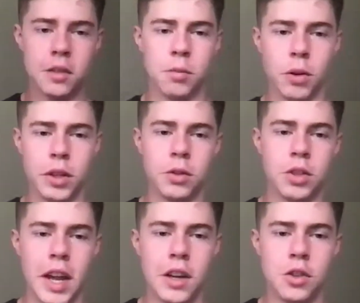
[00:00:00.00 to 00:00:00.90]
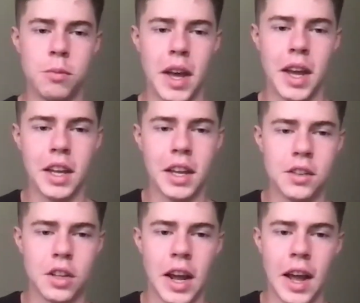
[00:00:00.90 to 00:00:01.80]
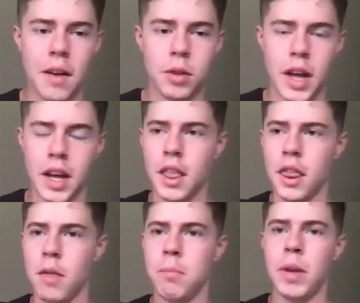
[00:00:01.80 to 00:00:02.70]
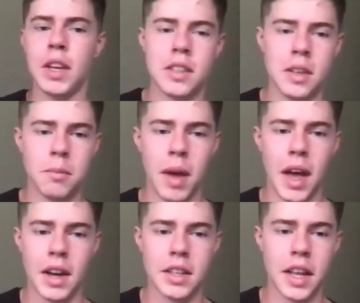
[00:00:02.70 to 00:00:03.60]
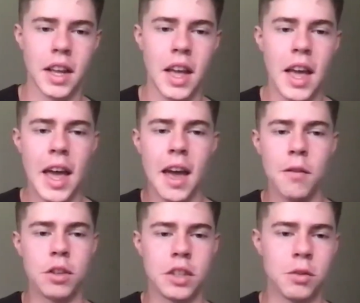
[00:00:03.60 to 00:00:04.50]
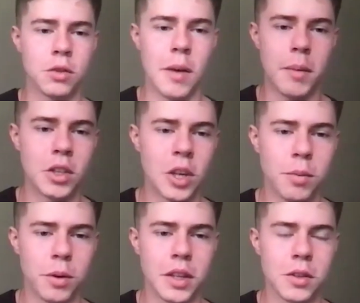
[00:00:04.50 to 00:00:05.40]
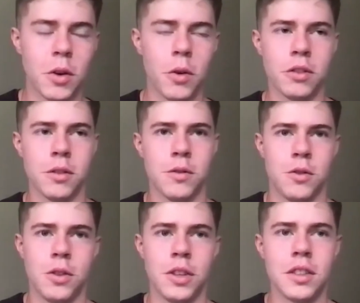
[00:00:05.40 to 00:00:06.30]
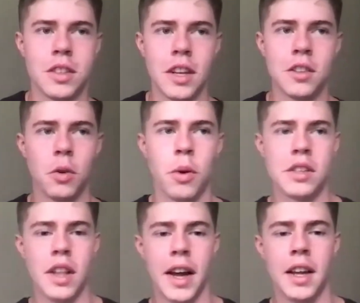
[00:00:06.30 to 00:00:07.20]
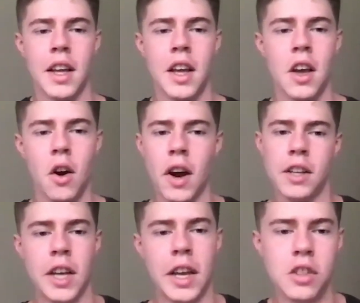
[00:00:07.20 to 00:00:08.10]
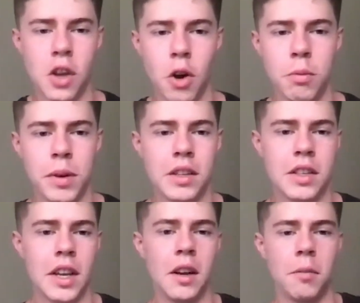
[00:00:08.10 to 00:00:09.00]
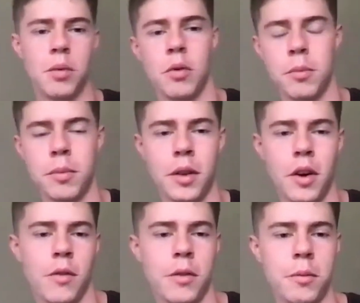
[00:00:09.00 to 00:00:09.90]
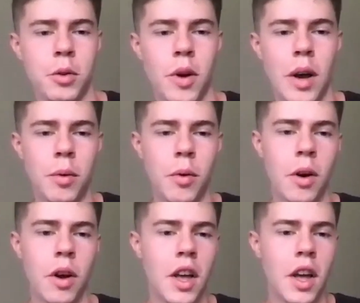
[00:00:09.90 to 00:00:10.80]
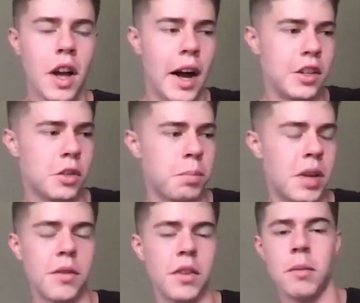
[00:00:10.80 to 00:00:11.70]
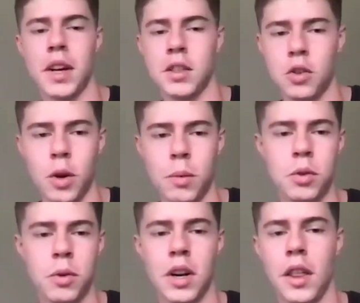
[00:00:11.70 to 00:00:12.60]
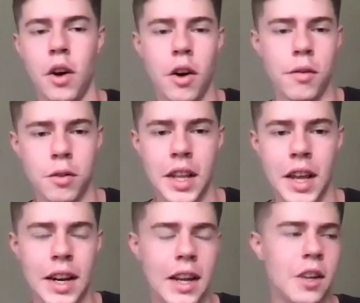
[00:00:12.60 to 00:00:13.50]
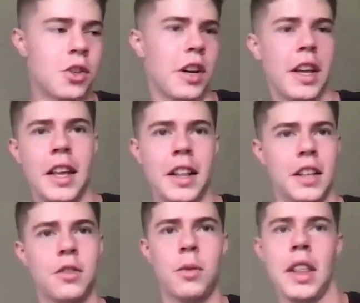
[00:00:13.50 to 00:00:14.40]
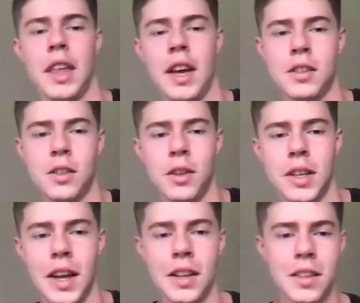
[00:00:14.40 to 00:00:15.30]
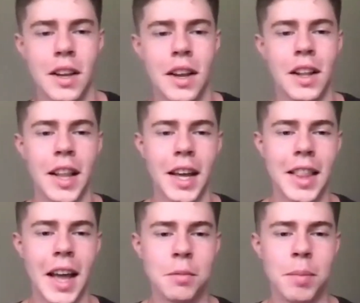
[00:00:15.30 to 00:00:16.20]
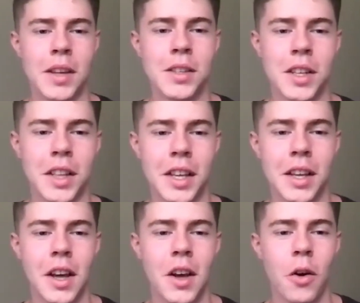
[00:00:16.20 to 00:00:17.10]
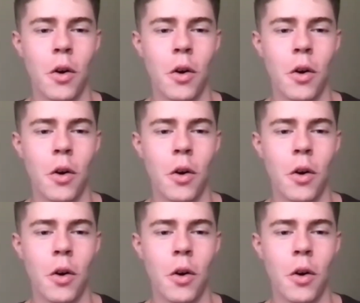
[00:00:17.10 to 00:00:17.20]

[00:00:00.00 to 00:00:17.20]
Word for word: small little change you make is going to have like the biggest impact. Like every single time I jump on these calls of students, it's always like, oh, I changed the opening scene and boom, the offer blew up. Or I just pivoted my script to another offer in that niche and I hit like $20,000 days. Like that's basically yeah,